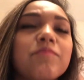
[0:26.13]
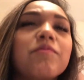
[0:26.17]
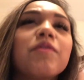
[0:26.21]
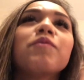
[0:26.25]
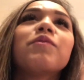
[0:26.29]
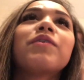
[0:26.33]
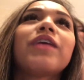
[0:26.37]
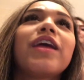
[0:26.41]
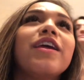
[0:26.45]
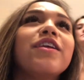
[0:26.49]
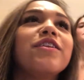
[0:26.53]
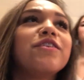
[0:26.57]

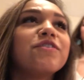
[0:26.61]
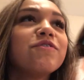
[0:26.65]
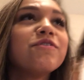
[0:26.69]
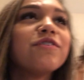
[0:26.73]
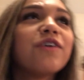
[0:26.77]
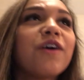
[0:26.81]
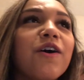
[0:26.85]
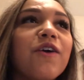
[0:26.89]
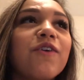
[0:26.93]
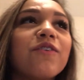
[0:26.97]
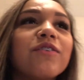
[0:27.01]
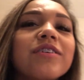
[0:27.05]
but what I do
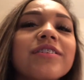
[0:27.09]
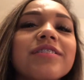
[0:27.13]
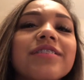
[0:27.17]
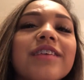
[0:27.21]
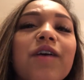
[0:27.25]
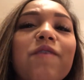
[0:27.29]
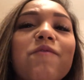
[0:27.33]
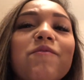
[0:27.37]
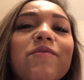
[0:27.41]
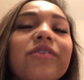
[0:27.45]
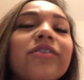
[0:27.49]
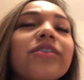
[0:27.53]
know is
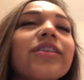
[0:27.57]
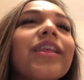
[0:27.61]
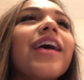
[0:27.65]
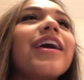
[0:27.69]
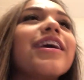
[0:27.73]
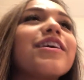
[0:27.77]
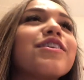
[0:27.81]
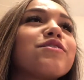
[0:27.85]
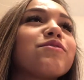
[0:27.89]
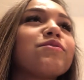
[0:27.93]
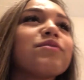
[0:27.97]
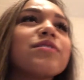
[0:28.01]
that we're
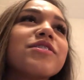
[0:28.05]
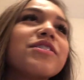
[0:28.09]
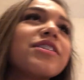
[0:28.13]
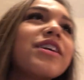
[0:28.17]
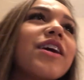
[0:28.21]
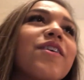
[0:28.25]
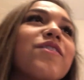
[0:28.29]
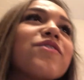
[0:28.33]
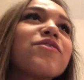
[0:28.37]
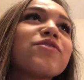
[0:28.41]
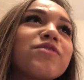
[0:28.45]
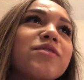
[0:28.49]
like switch
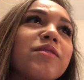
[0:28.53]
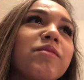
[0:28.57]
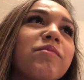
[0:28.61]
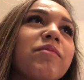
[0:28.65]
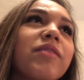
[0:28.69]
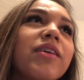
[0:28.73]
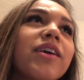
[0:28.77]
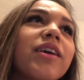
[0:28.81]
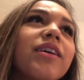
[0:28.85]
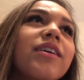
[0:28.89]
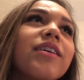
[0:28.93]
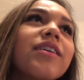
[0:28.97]
gifts or
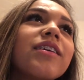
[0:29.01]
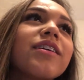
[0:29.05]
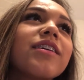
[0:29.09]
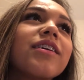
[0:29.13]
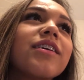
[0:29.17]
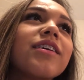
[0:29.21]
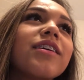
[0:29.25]
something.